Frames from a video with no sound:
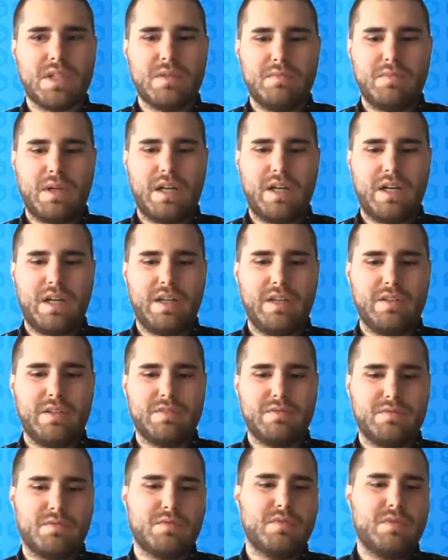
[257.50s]

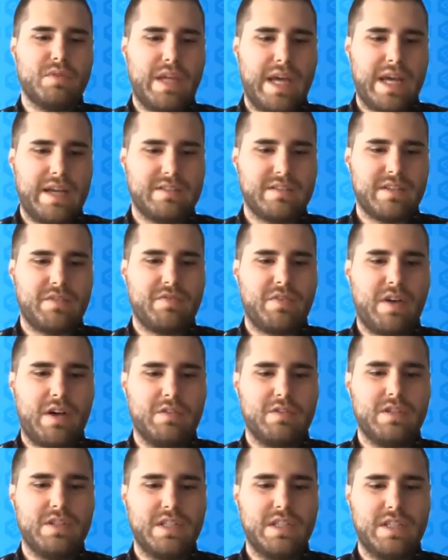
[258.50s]
but as I
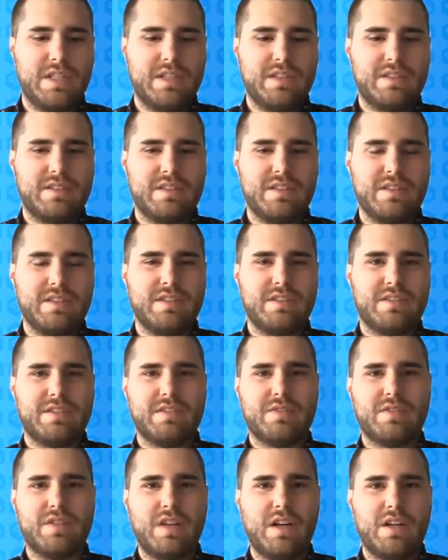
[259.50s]
founded the
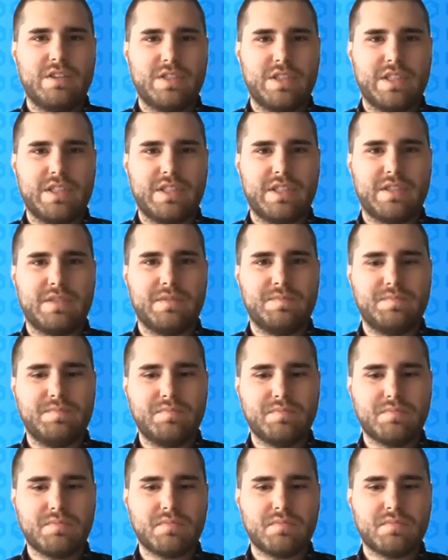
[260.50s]
SilverLogic,
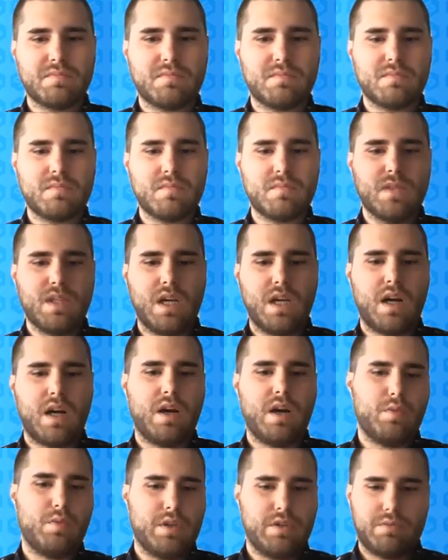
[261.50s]

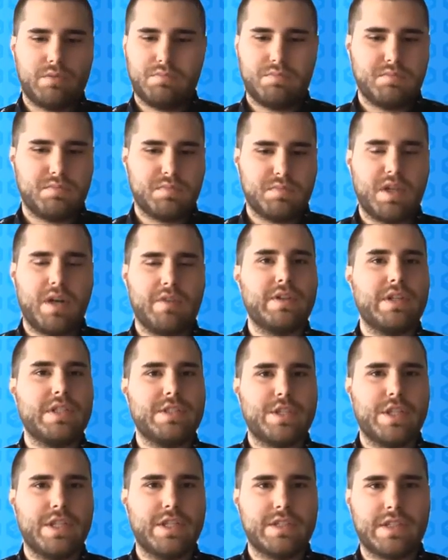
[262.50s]
we're a software
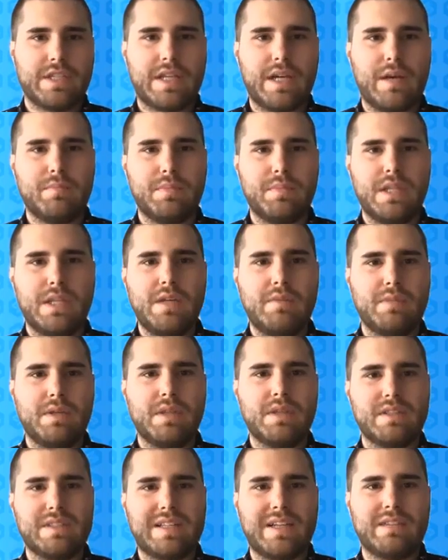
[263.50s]
engineering company,
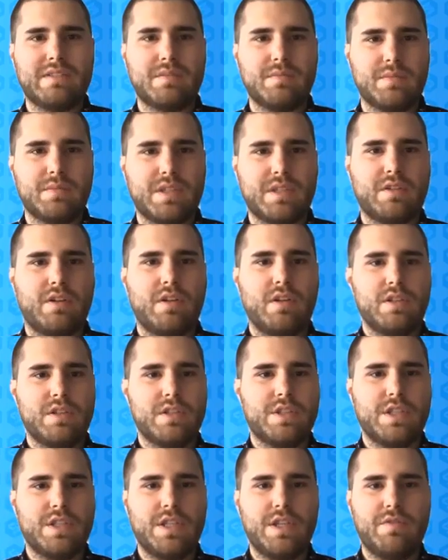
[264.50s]
built custom
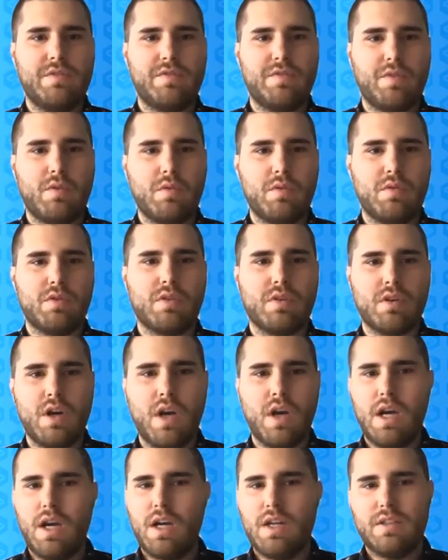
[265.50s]
technology for
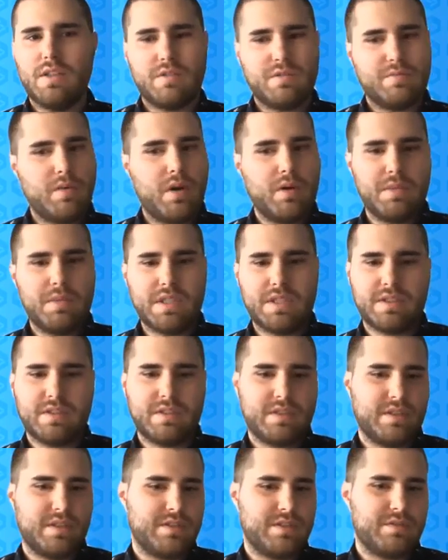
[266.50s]
small
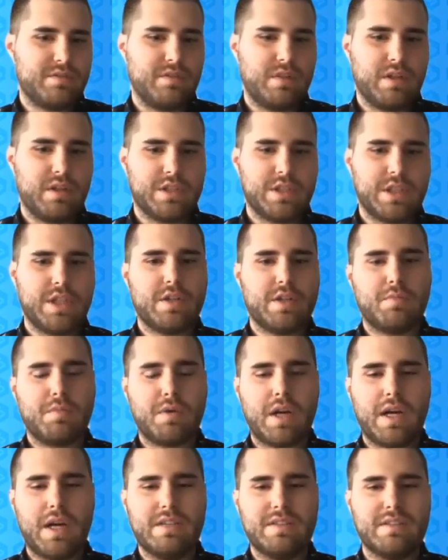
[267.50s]
businesses to large
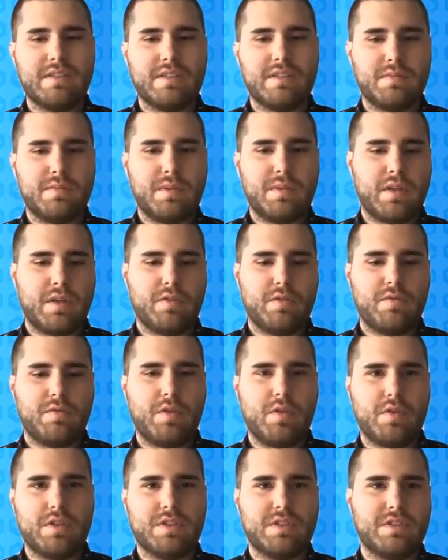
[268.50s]
enterprises, but our
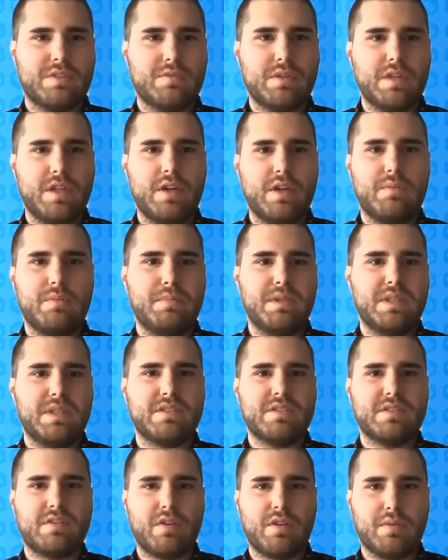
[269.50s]
focus is really on
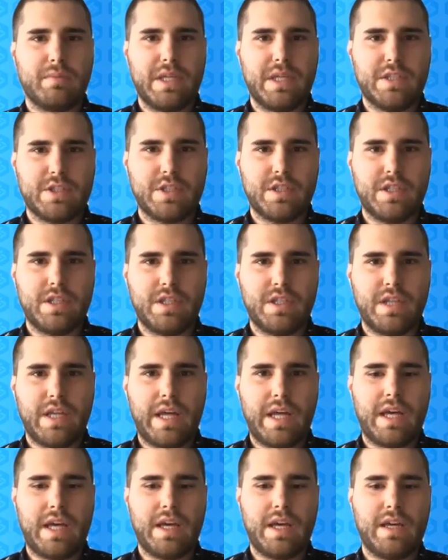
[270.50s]
business automation
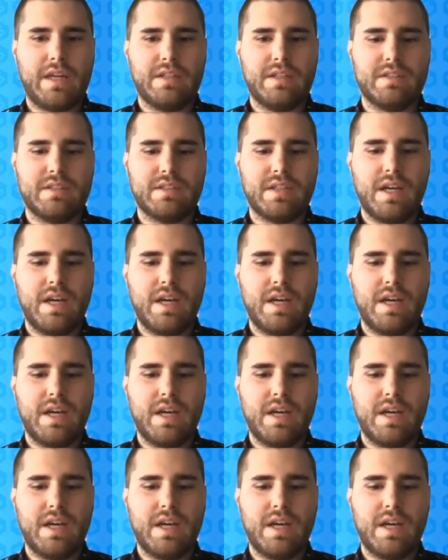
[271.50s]
and